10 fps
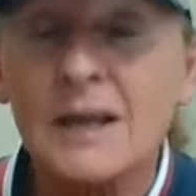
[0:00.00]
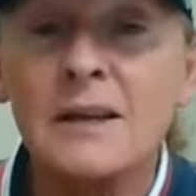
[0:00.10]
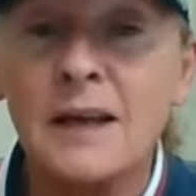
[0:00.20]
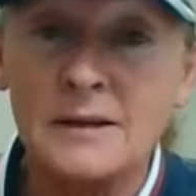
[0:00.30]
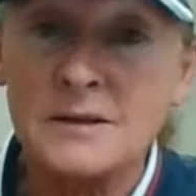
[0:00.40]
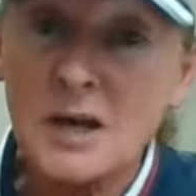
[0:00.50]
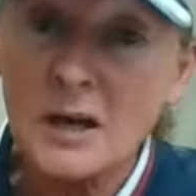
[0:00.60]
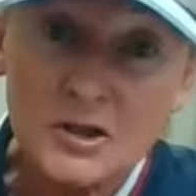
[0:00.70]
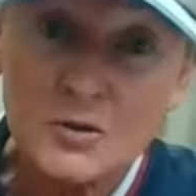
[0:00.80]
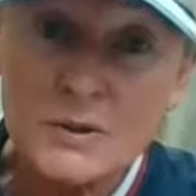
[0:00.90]
get in
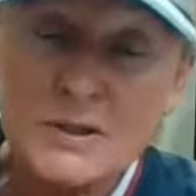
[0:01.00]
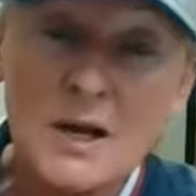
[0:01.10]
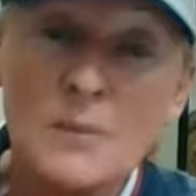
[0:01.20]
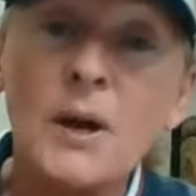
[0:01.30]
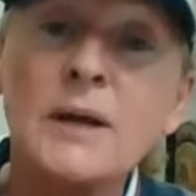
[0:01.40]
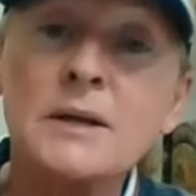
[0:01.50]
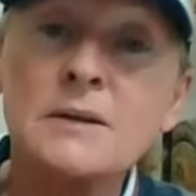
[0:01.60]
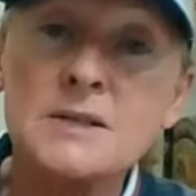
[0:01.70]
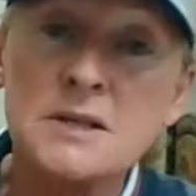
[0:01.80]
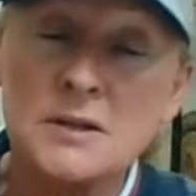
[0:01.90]
touch with somebody
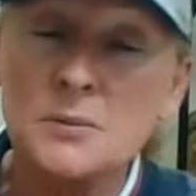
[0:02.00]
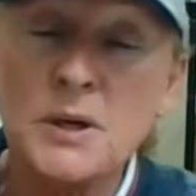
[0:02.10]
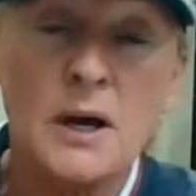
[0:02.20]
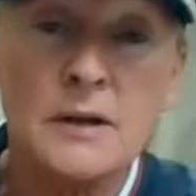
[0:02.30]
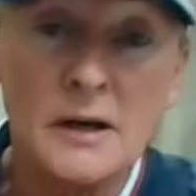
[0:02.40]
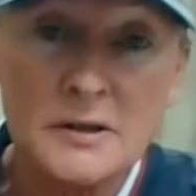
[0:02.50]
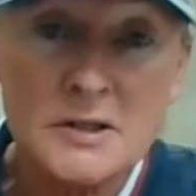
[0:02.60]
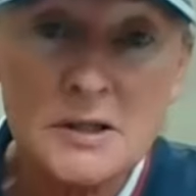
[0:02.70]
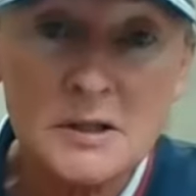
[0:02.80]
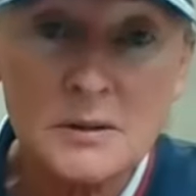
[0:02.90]
that's going to be on our
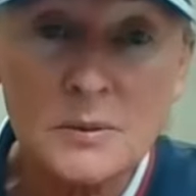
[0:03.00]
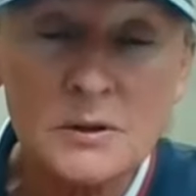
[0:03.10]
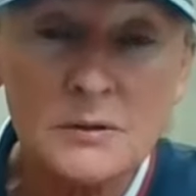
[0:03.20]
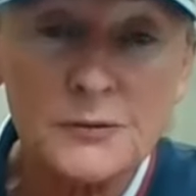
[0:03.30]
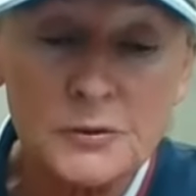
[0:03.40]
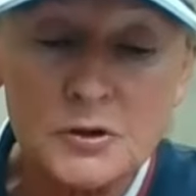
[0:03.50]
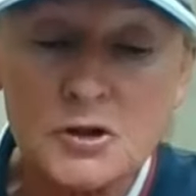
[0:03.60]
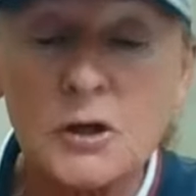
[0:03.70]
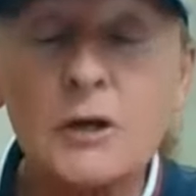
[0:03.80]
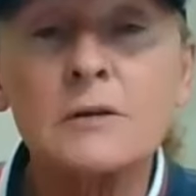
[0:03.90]
team in the
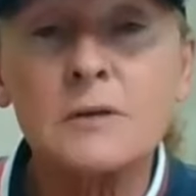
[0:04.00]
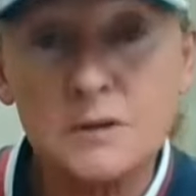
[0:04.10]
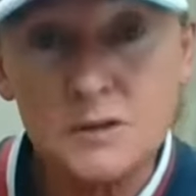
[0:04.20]
future